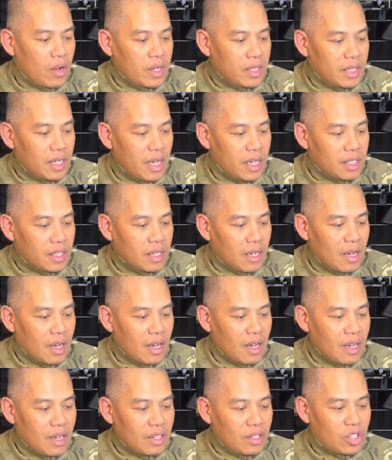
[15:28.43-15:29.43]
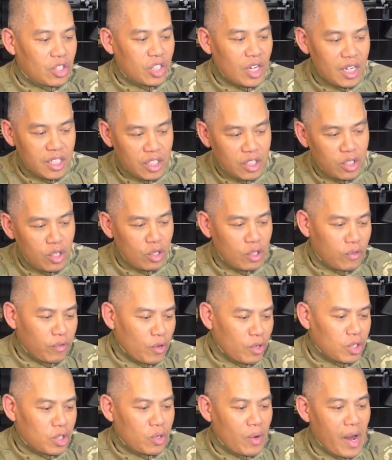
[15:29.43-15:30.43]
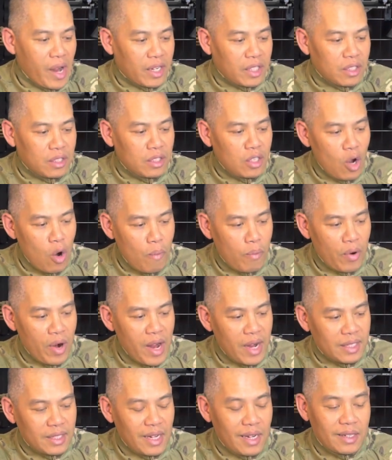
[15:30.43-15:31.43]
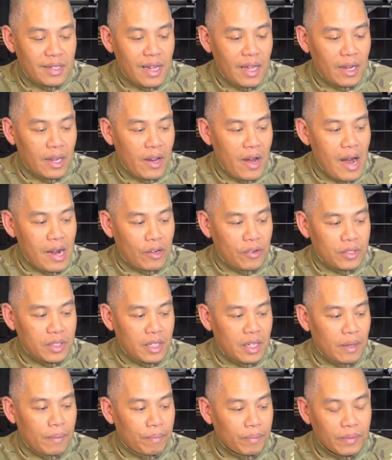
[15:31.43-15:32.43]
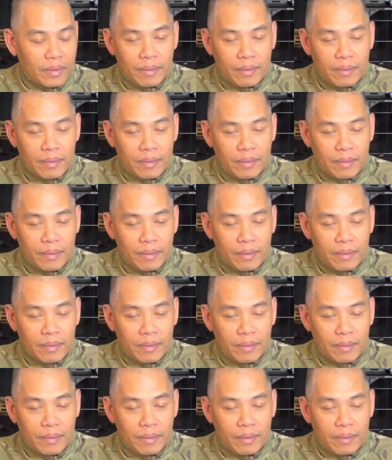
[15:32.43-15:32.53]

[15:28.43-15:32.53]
He says, just use First Strikes, no breaks and deadly accuracy.